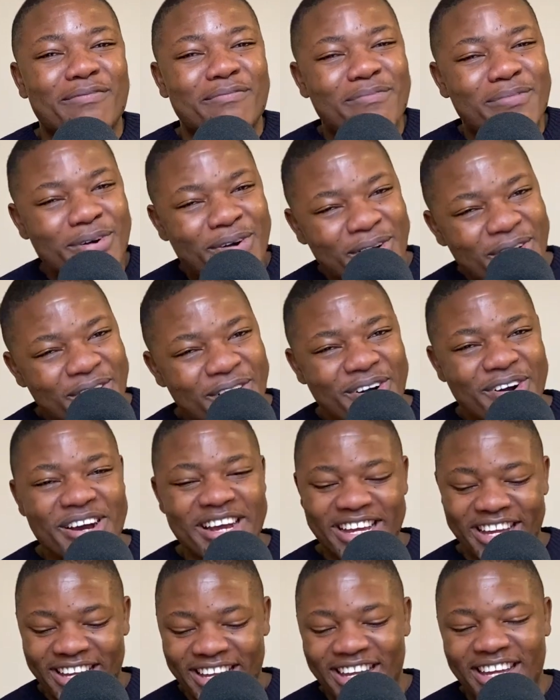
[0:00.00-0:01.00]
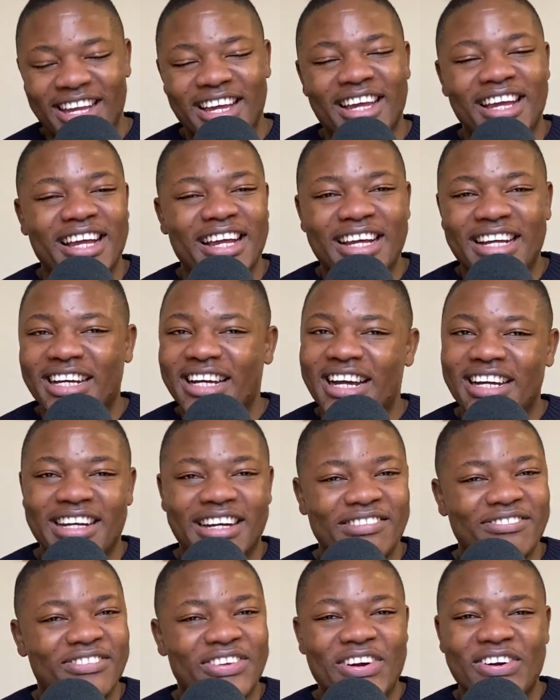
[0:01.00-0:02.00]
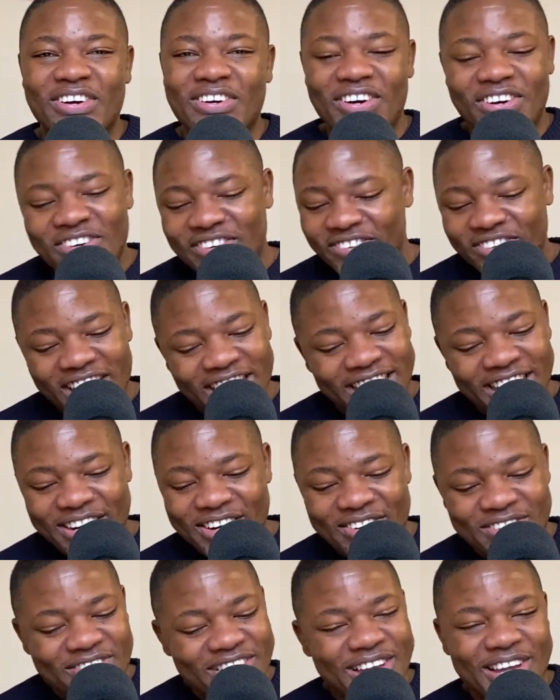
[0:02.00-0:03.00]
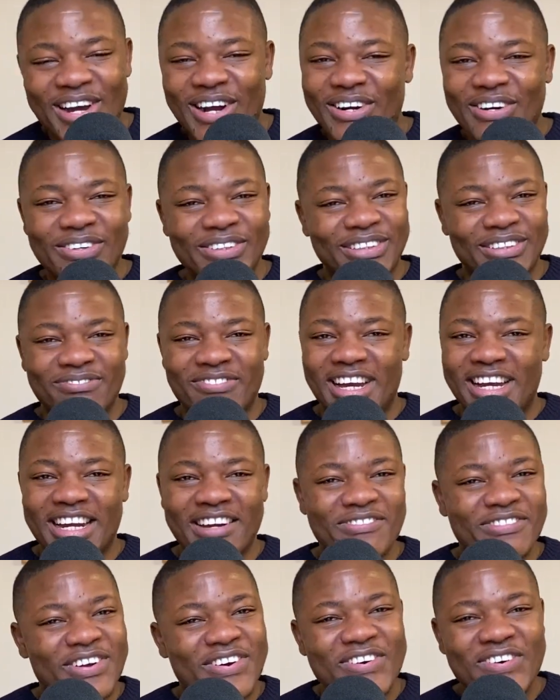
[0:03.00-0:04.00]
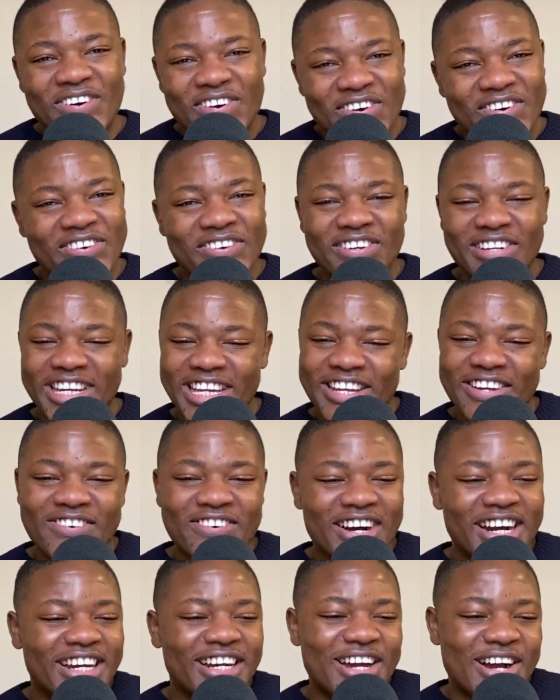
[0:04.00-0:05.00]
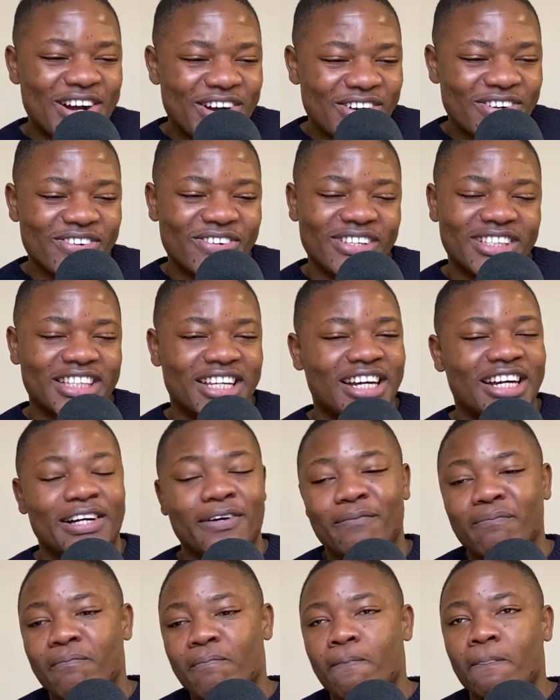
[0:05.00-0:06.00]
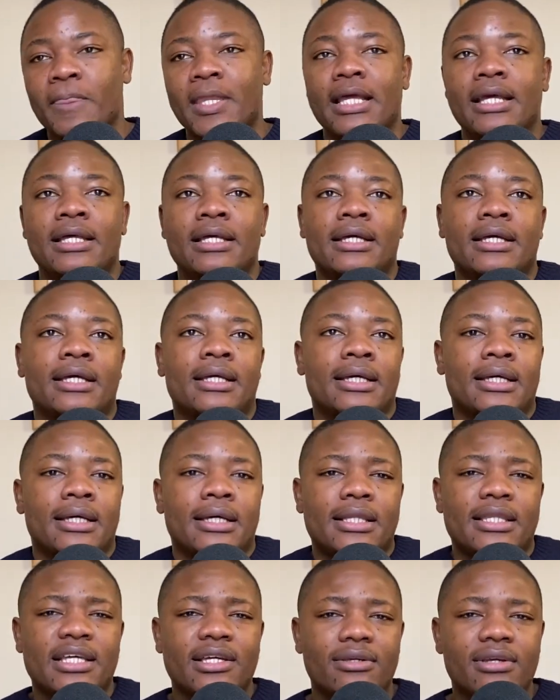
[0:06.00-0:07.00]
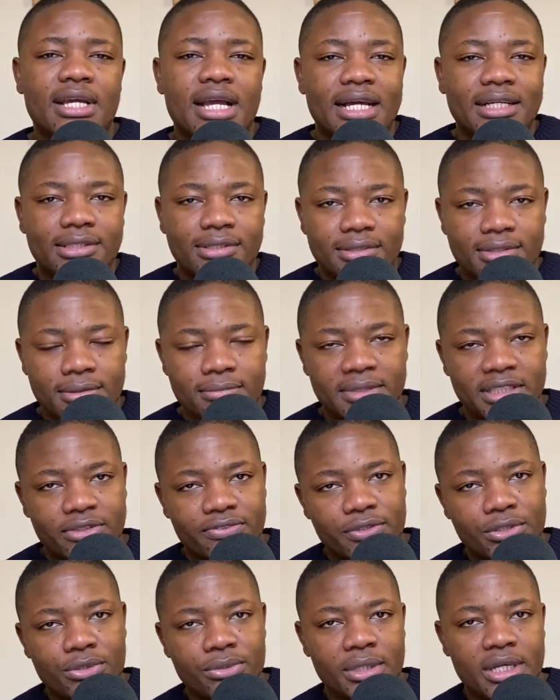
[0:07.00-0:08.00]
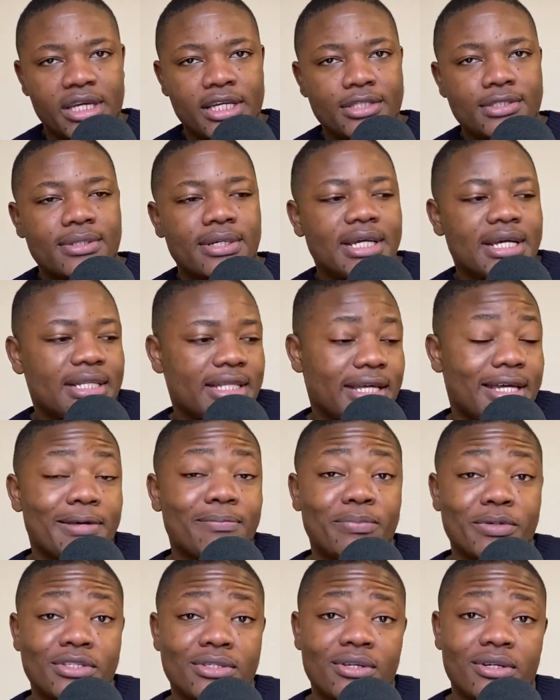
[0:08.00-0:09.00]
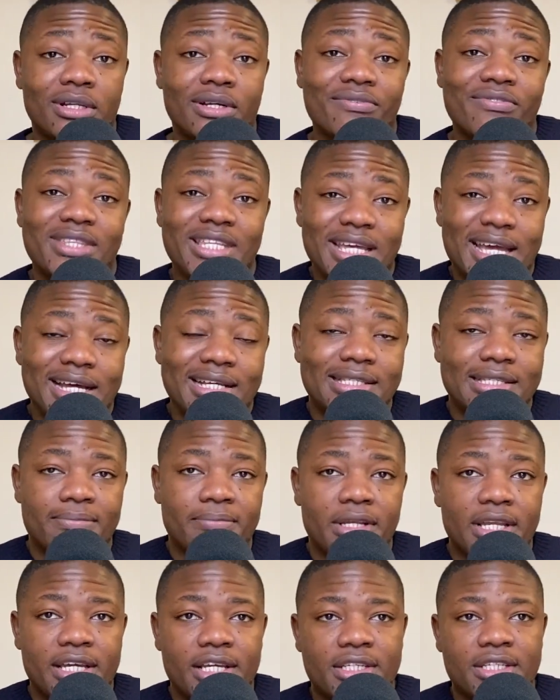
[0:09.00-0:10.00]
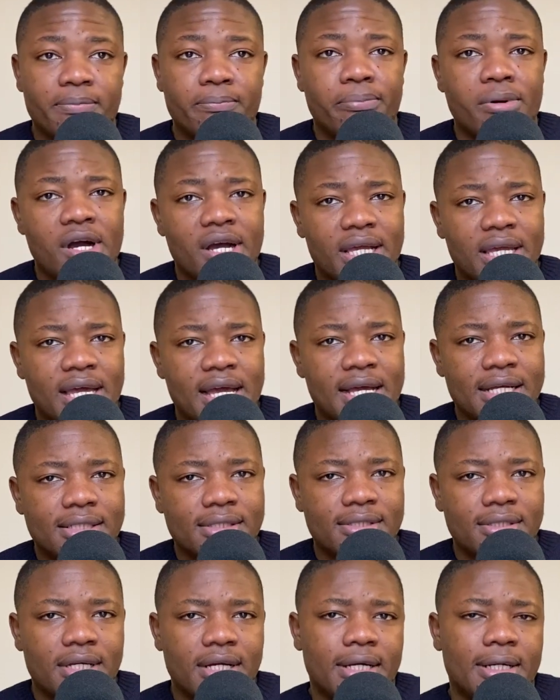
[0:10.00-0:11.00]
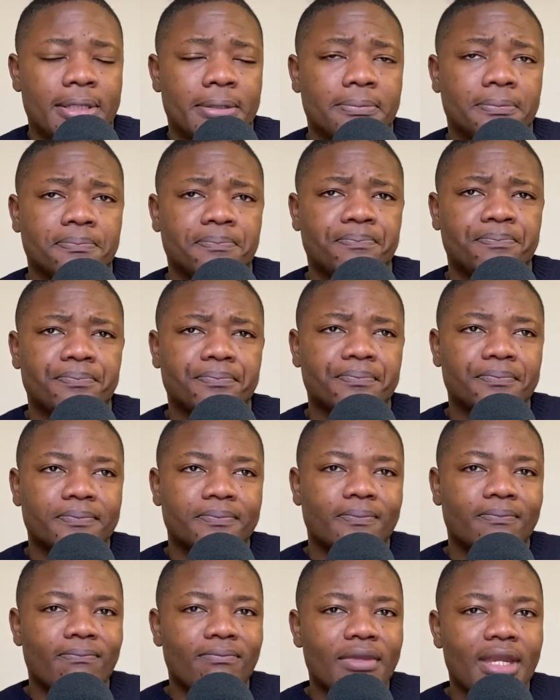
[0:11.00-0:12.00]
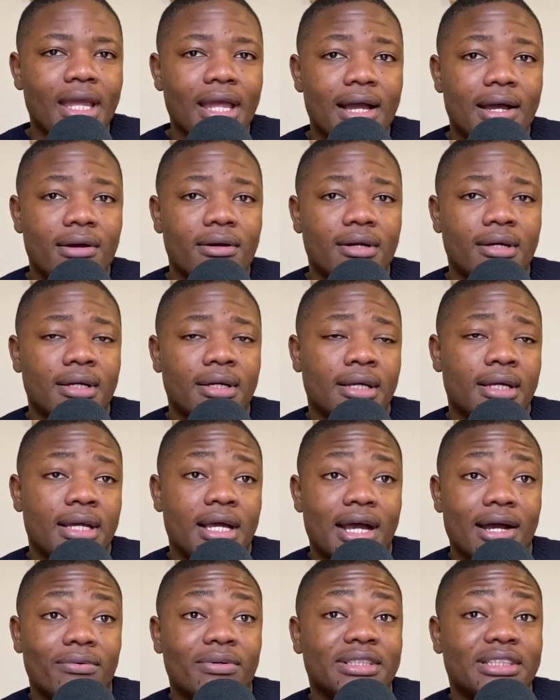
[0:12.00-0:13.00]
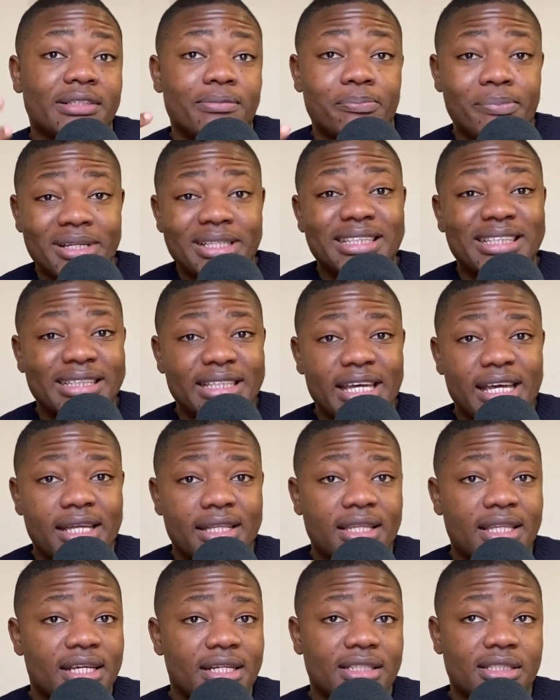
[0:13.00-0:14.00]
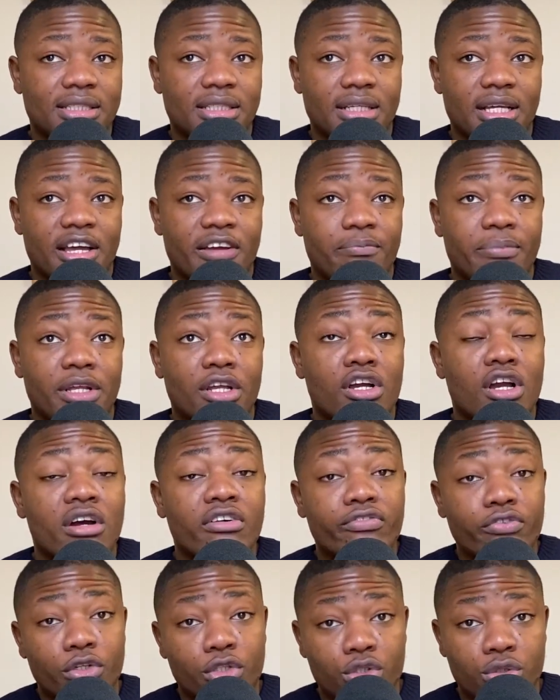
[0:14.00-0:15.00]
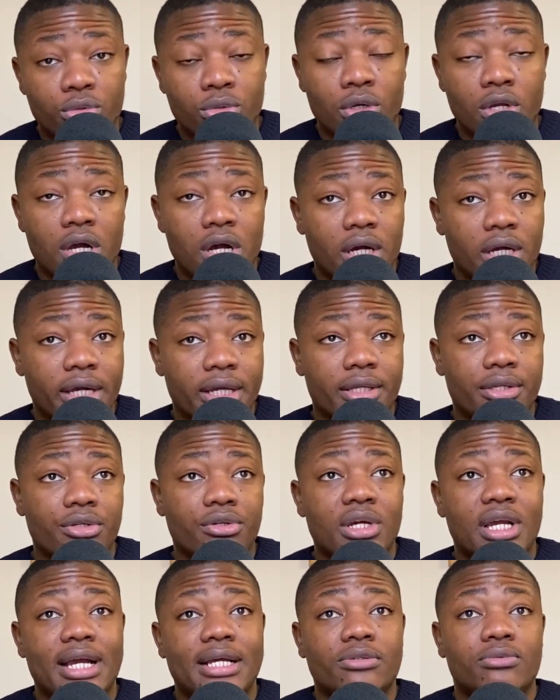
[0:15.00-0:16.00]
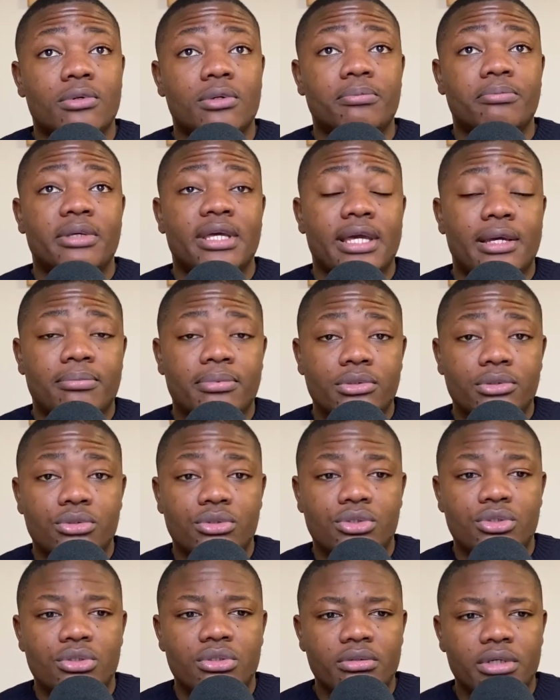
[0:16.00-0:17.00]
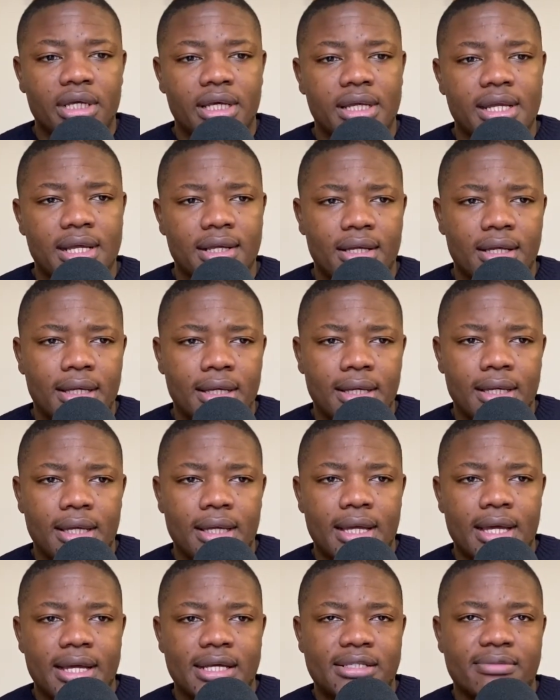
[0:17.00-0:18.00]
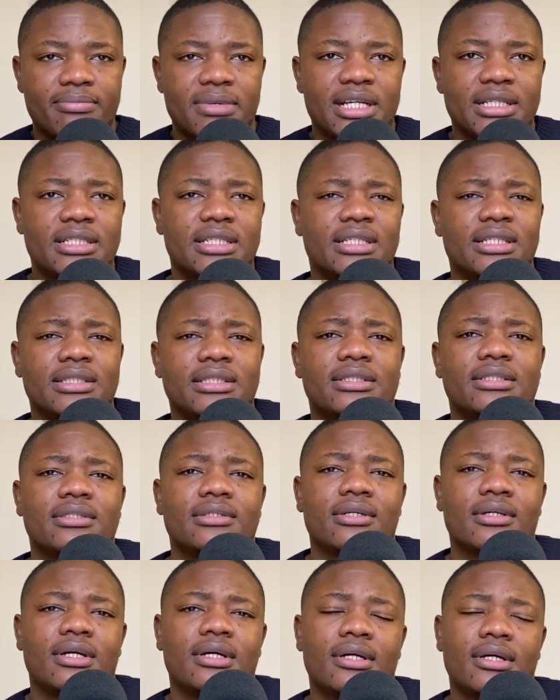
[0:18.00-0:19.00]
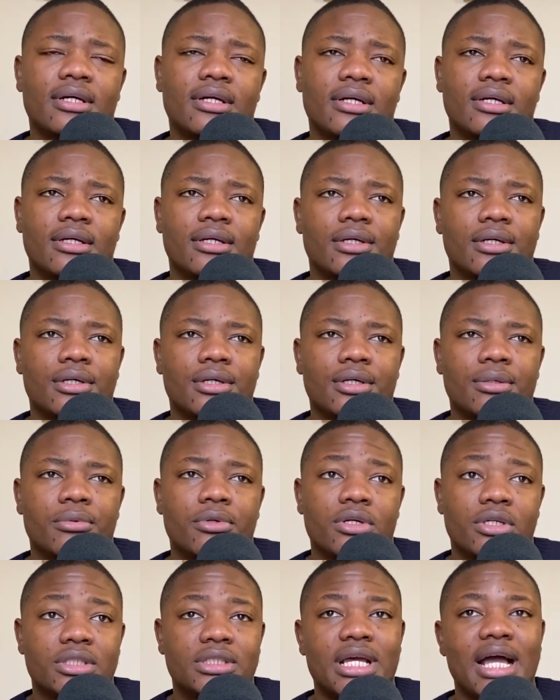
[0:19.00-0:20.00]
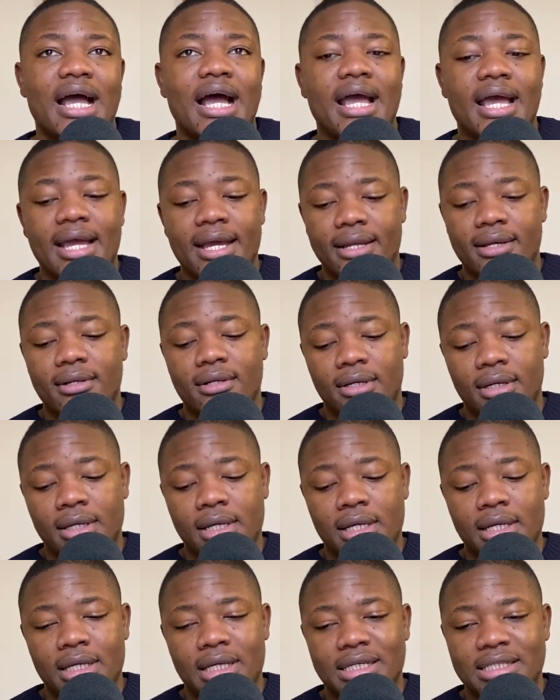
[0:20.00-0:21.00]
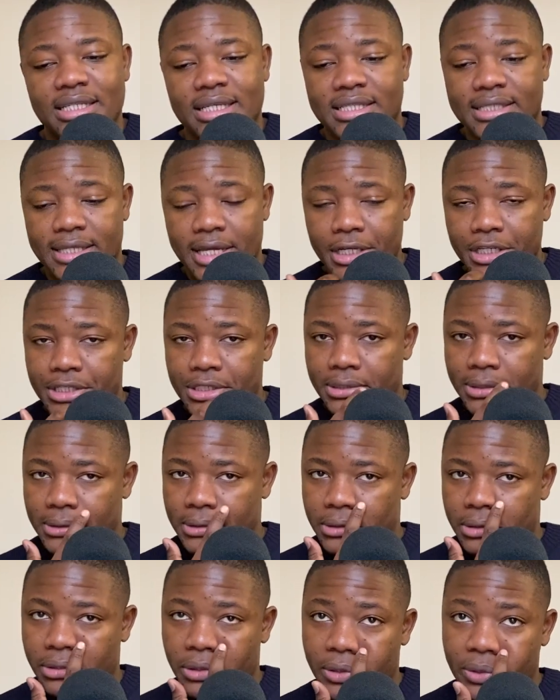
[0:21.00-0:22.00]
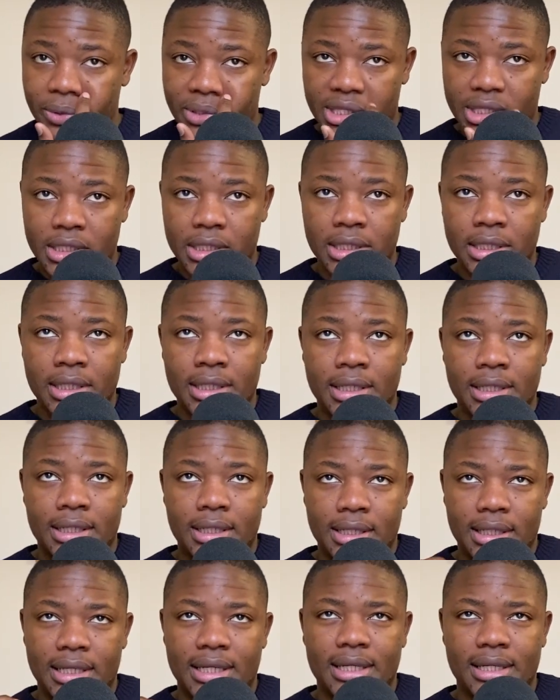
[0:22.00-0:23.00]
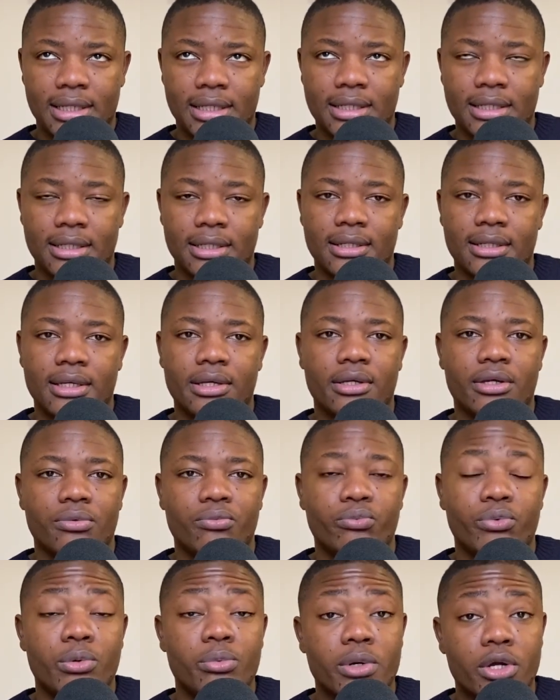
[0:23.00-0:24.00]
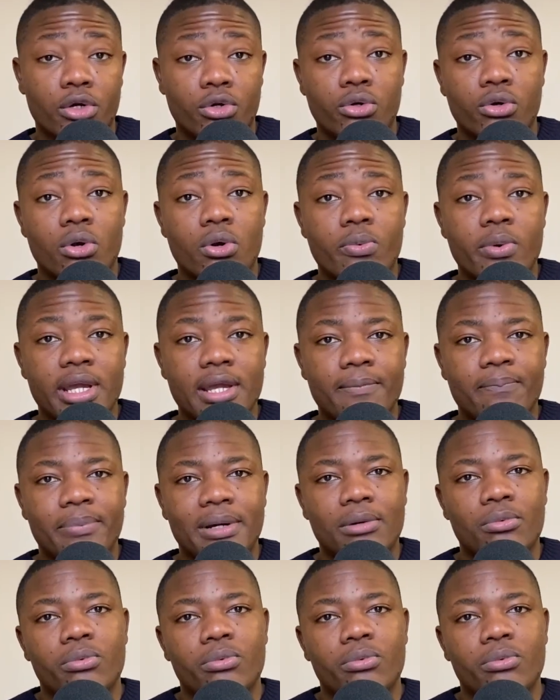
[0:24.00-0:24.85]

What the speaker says: Mpoyi. I'm your one and only host, man. I'm your only one host. Thank you guys so much for tuning into another episode of the Assimilation Podcast. I was a bit scared that I've been gone for too long and you guys won't be able to tune in as much as because I had a substantial growth. Like, we were growing, but